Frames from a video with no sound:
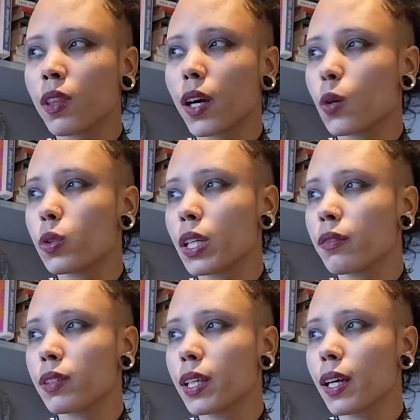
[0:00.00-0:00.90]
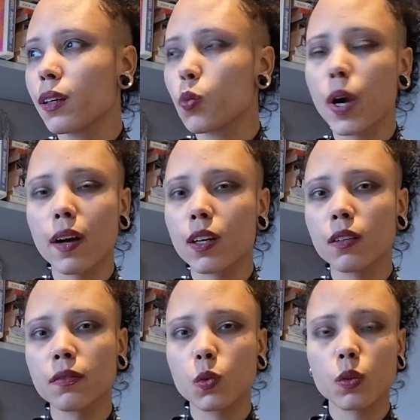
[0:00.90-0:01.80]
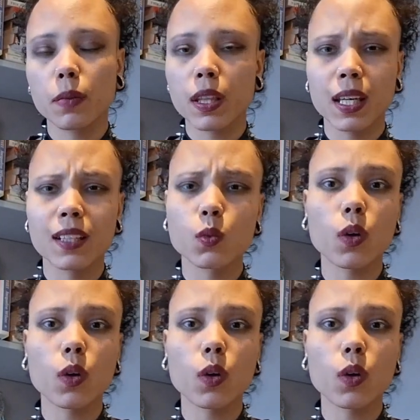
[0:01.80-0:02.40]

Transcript: that I will definitely get wear out of all my things.